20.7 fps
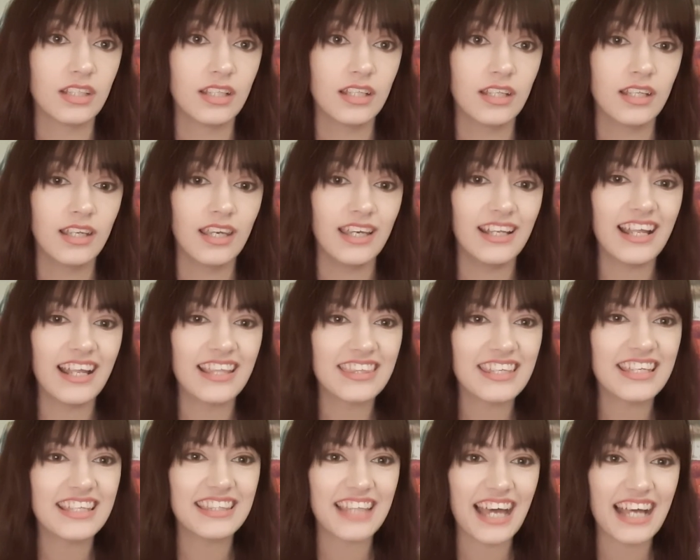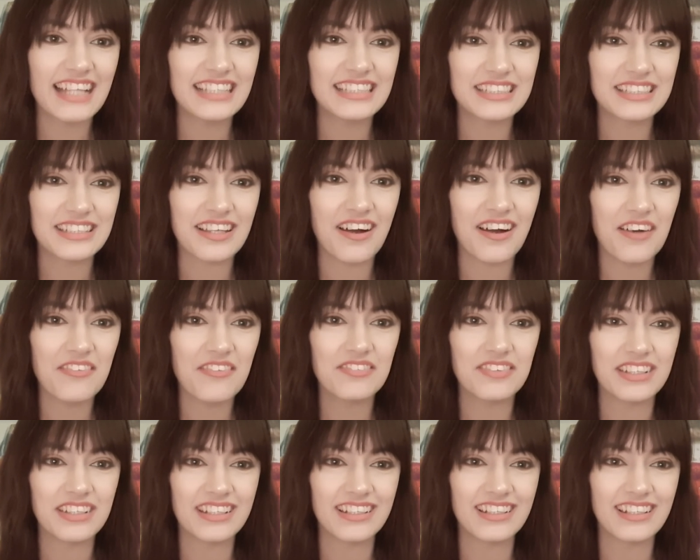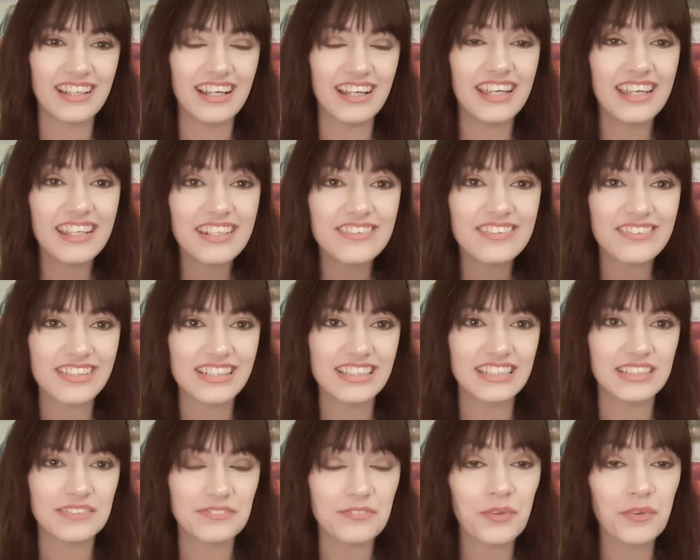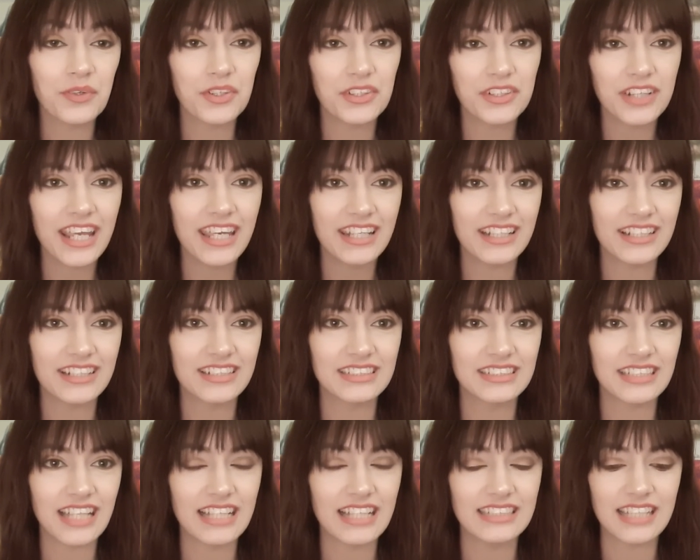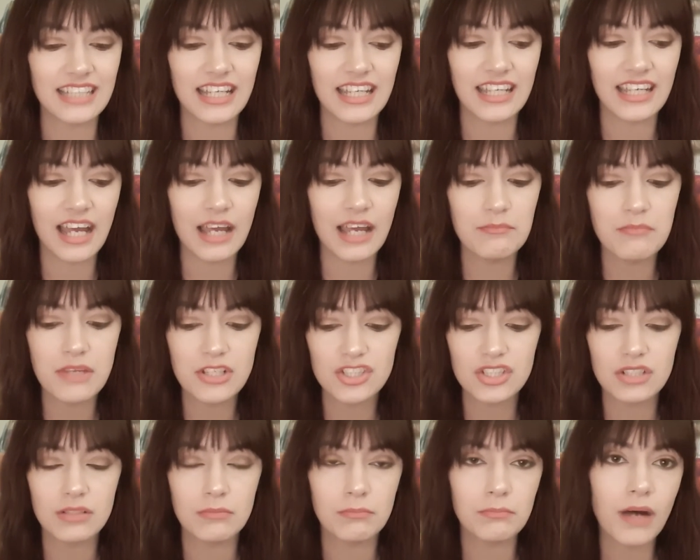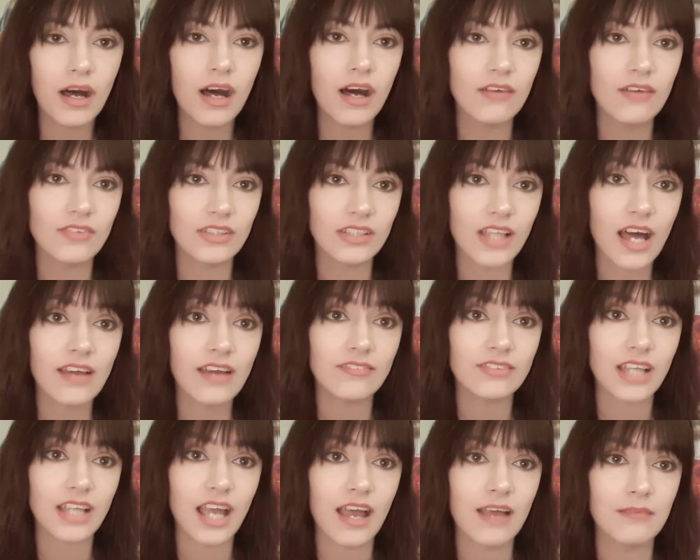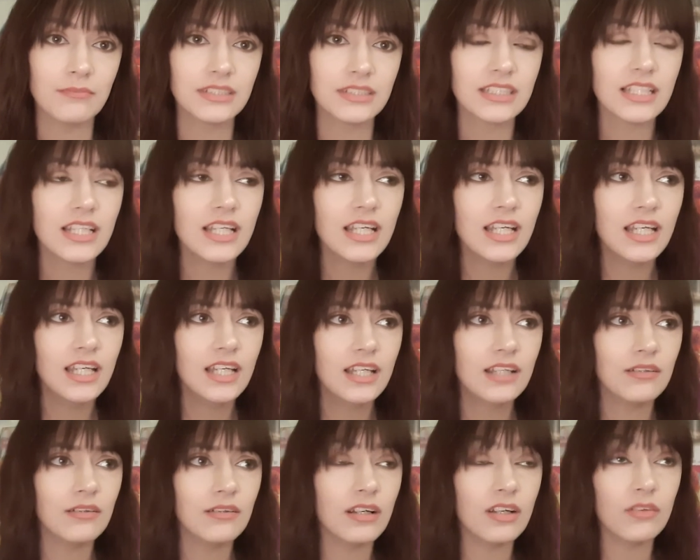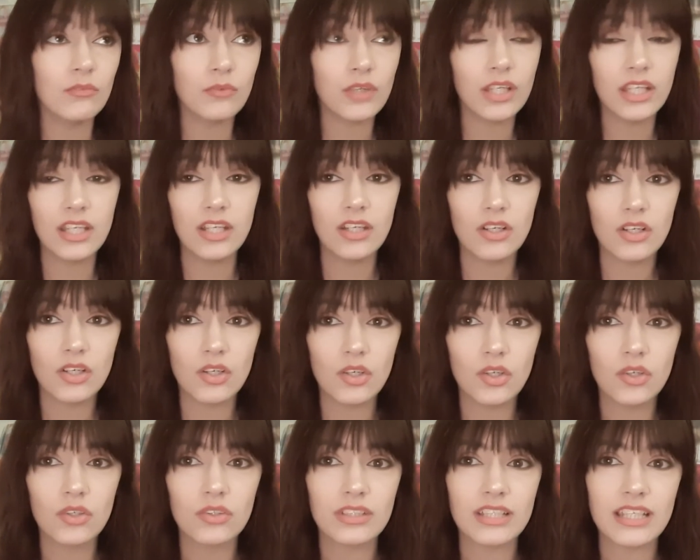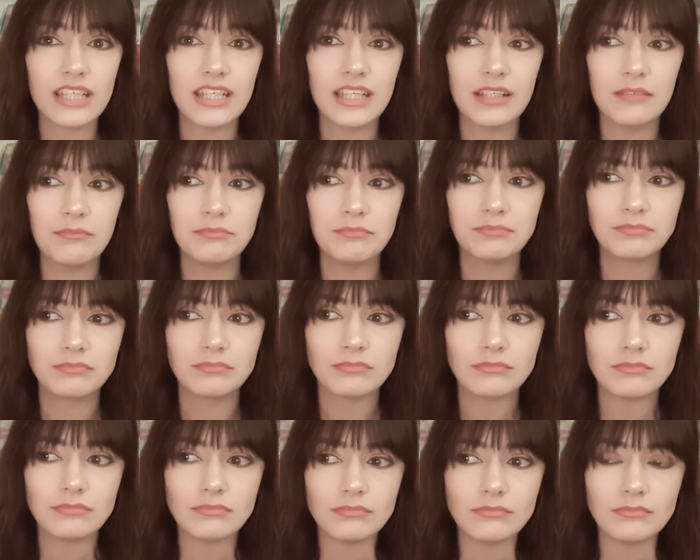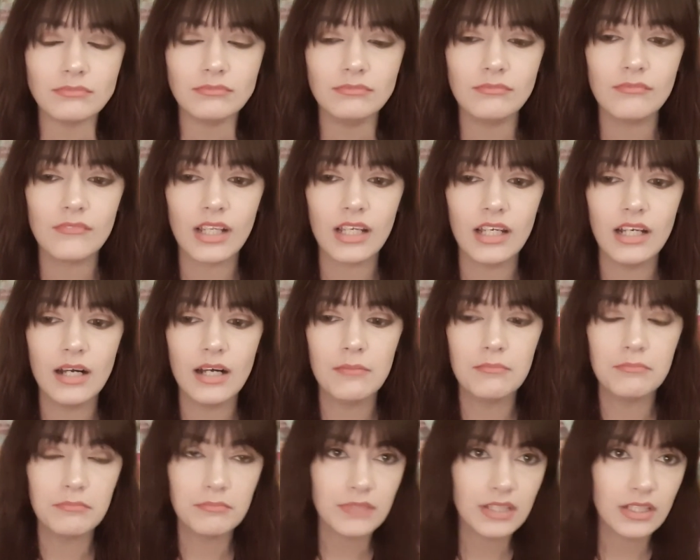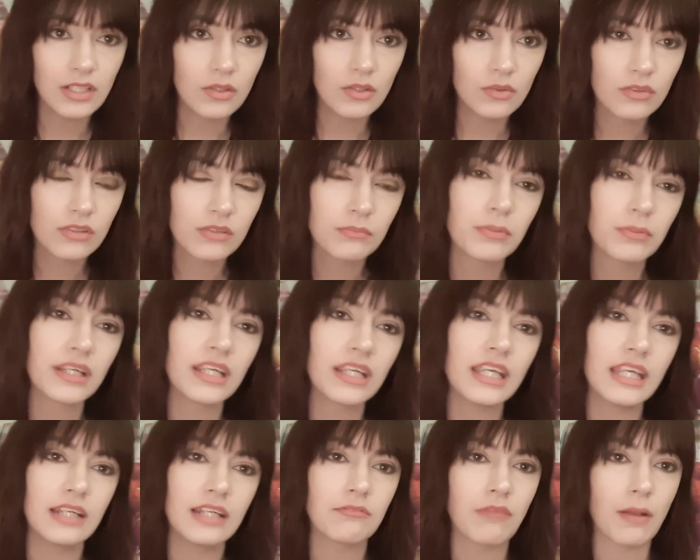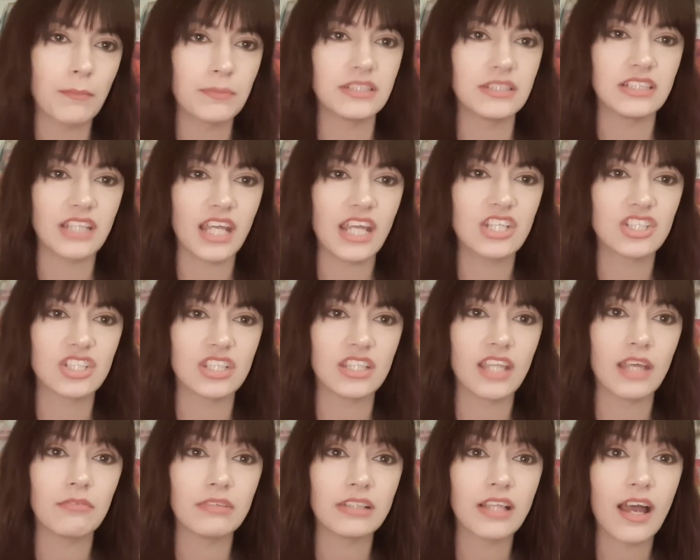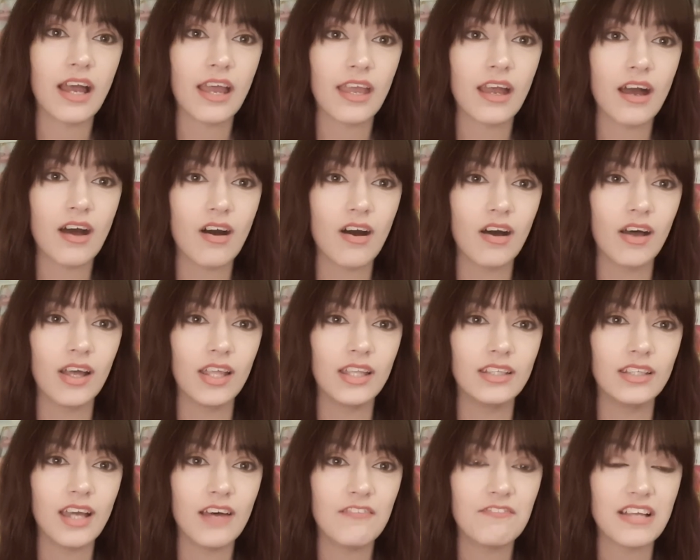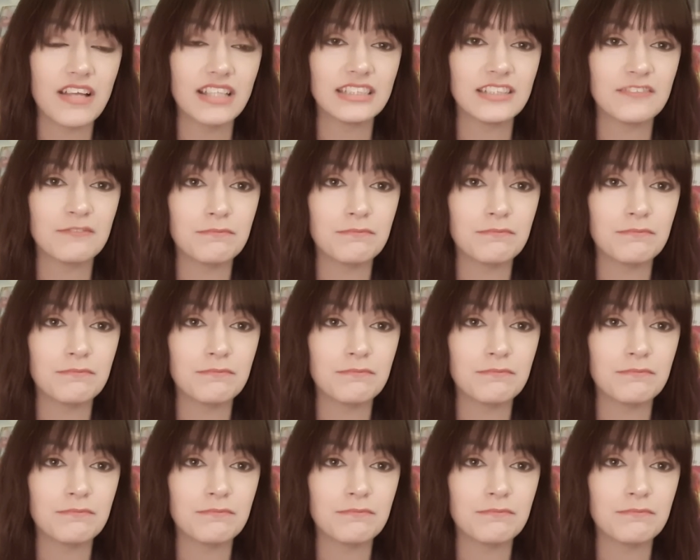And I think that's often a hindrance for creators. As I mentioned above, a lot of times in early, you know, bringing in representation, they rely on offensive